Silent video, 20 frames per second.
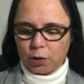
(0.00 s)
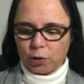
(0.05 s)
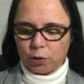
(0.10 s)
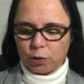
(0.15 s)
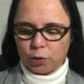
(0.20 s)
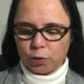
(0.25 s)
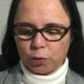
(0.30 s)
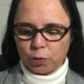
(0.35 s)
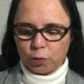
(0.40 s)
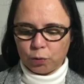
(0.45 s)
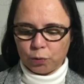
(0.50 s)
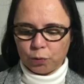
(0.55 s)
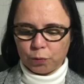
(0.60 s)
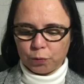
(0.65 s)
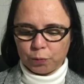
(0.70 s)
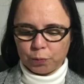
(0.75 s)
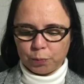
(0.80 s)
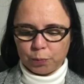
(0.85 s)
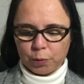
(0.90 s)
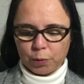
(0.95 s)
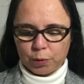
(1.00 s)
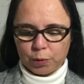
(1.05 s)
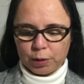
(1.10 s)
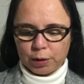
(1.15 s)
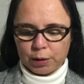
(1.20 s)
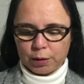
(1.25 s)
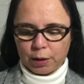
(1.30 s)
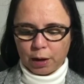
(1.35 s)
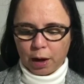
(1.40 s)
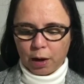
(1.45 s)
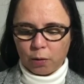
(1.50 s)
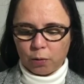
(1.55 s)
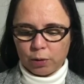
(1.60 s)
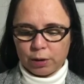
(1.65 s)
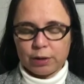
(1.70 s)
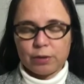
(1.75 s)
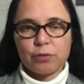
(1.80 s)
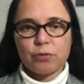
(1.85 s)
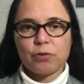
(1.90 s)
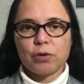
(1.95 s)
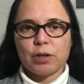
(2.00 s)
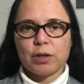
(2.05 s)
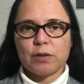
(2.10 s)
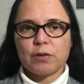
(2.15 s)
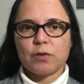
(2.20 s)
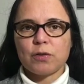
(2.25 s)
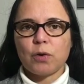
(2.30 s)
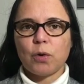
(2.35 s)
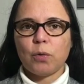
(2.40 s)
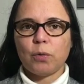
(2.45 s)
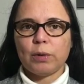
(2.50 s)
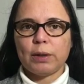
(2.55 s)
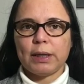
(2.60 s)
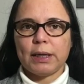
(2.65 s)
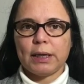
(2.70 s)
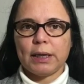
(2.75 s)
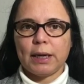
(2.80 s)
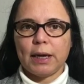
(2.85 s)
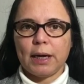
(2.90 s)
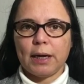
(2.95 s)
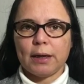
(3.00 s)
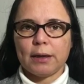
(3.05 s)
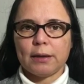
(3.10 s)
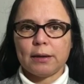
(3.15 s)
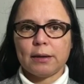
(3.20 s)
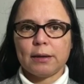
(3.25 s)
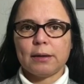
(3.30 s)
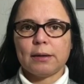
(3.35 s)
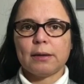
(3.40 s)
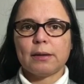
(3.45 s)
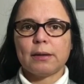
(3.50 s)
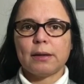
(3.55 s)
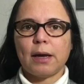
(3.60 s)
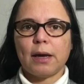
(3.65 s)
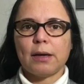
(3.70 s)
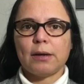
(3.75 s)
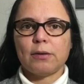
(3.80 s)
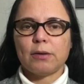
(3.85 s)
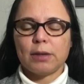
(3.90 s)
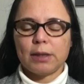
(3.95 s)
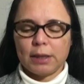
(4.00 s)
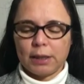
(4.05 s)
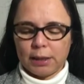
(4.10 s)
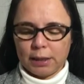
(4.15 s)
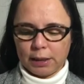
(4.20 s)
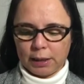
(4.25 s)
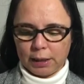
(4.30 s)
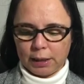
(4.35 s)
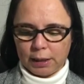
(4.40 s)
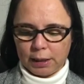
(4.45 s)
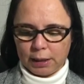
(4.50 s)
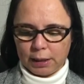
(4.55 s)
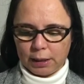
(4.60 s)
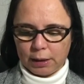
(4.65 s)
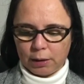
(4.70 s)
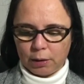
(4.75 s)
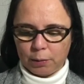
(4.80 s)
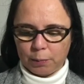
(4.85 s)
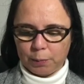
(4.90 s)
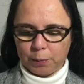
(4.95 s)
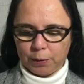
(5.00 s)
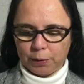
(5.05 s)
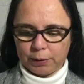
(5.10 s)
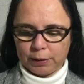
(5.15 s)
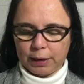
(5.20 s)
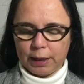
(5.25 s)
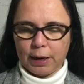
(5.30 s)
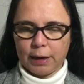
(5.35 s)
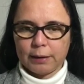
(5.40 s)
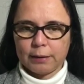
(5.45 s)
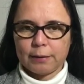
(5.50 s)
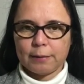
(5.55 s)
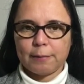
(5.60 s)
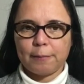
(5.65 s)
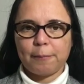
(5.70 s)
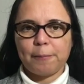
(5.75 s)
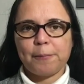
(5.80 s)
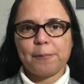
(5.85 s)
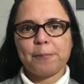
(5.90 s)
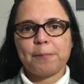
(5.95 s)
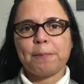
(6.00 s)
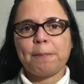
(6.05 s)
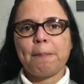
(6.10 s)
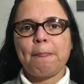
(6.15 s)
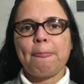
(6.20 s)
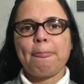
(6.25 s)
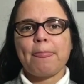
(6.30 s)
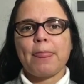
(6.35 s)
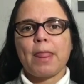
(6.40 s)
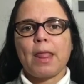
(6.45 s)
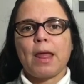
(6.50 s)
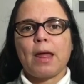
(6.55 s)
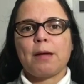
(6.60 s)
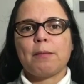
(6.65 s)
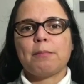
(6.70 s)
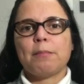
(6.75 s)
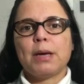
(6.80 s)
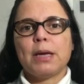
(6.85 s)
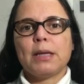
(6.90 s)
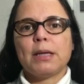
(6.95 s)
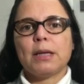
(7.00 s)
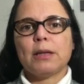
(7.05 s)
to put our trust only in God, entirely upon God. May the